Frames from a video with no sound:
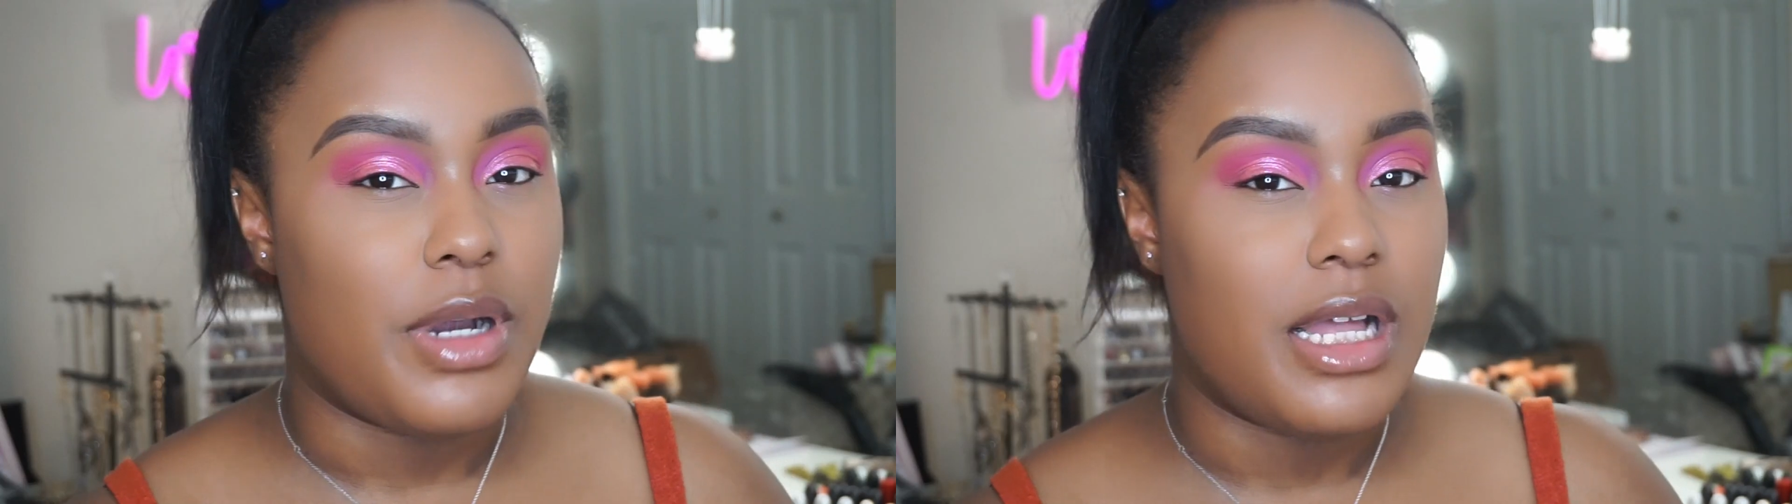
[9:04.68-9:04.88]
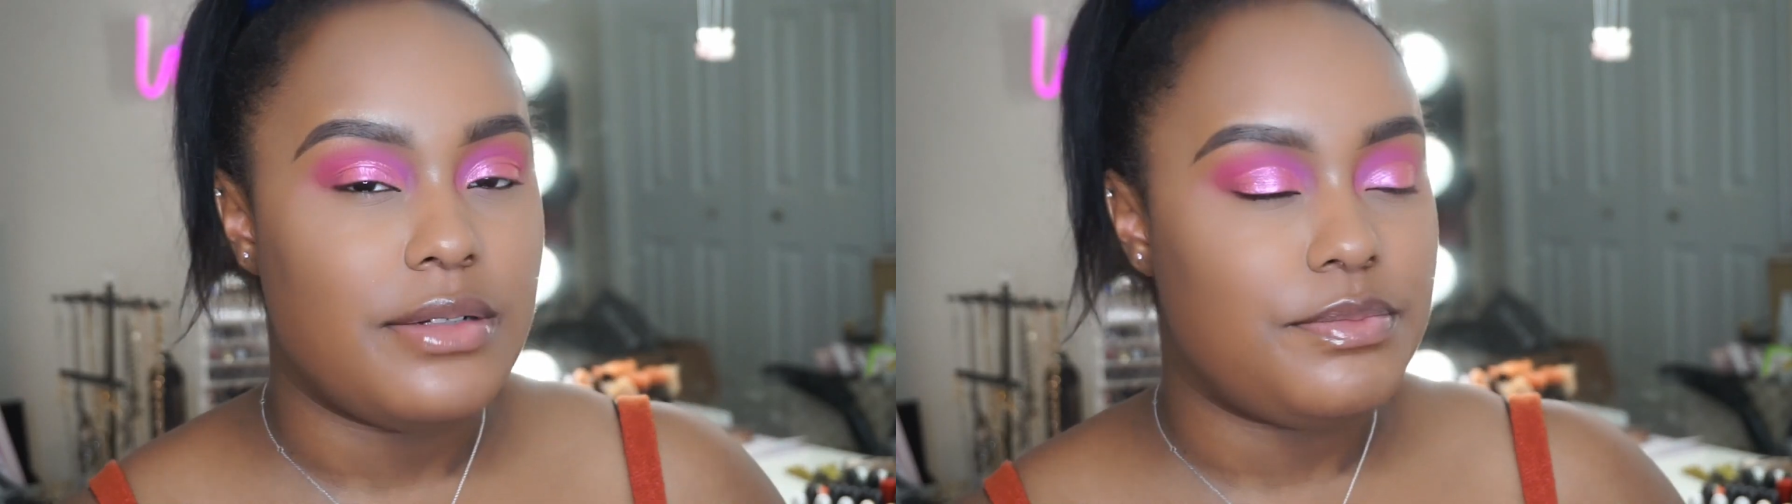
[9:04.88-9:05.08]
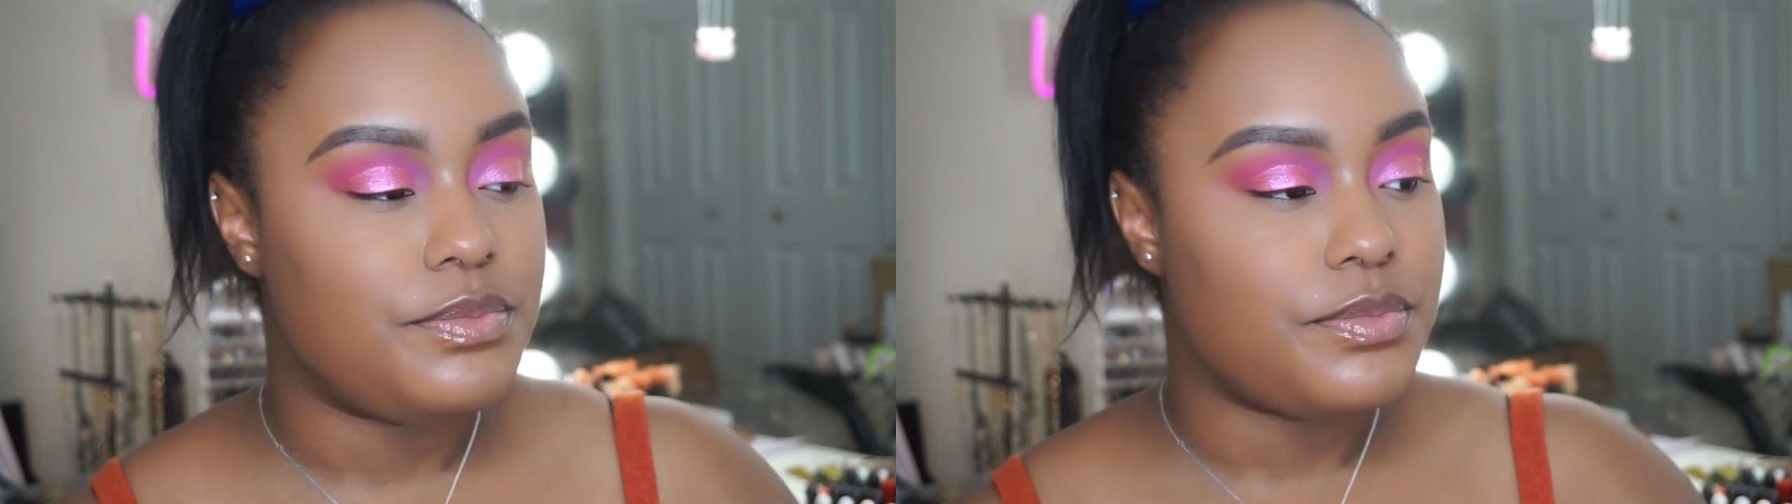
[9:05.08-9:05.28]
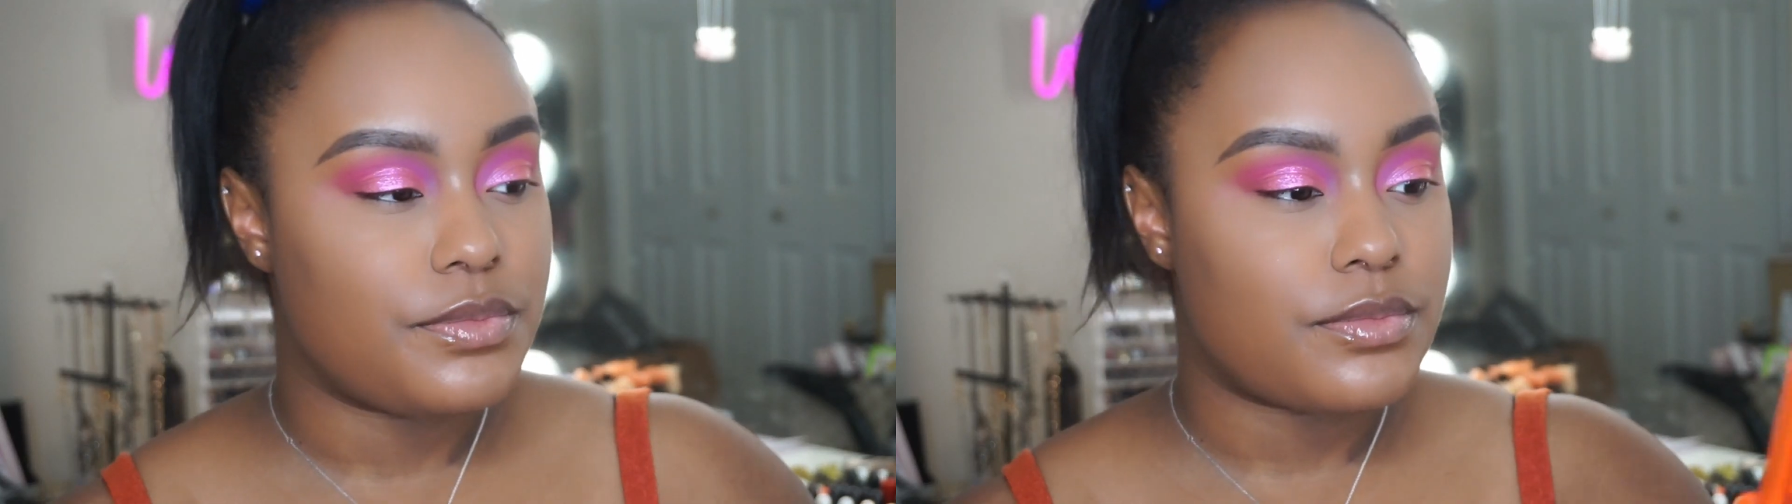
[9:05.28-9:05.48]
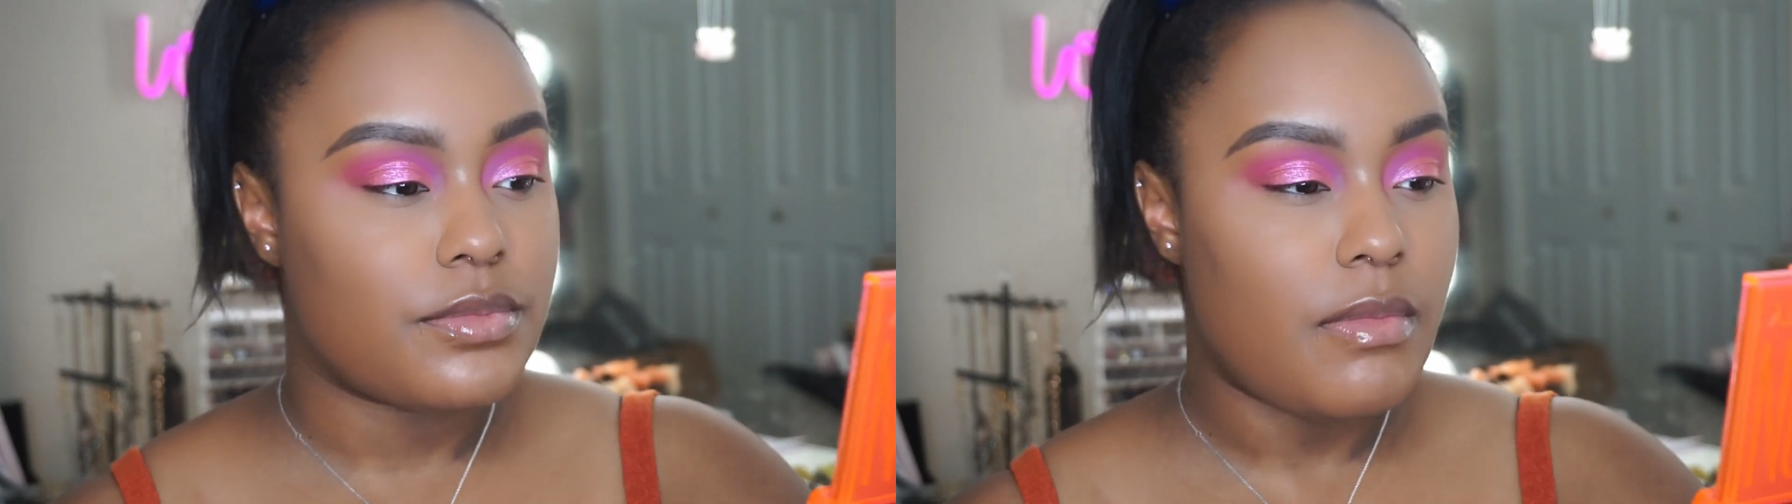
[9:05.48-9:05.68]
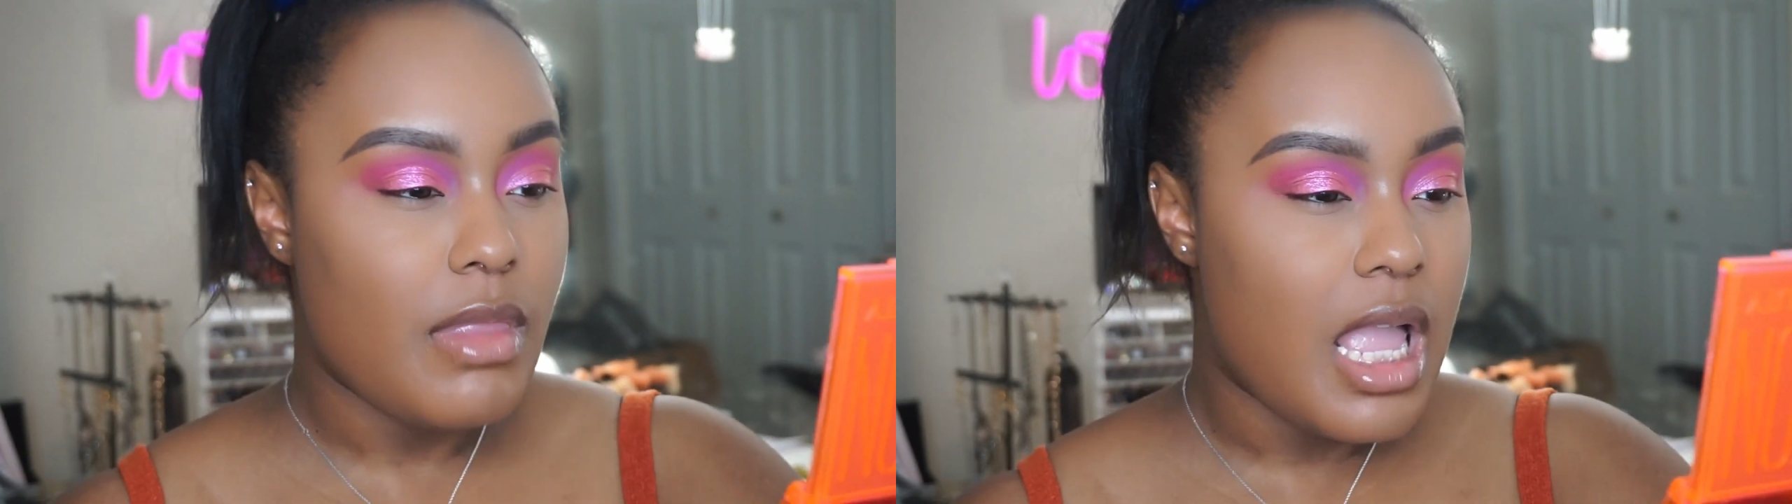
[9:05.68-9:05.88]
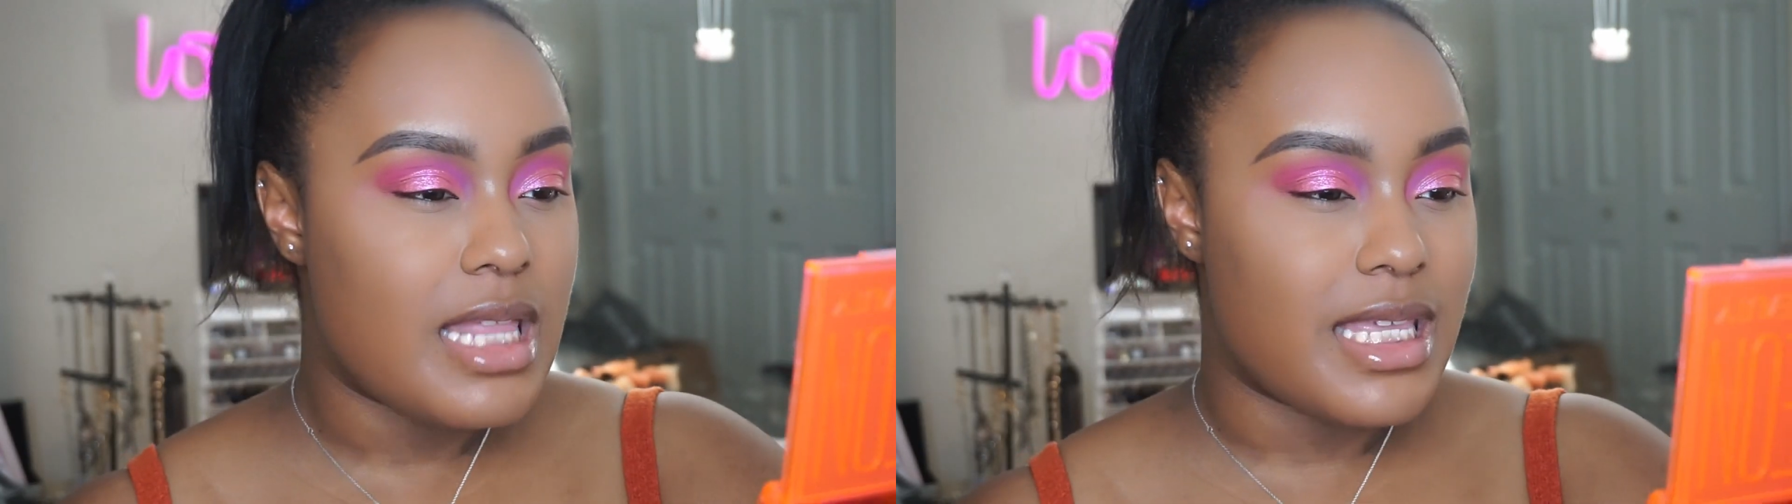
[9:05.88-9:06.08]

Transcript: one. I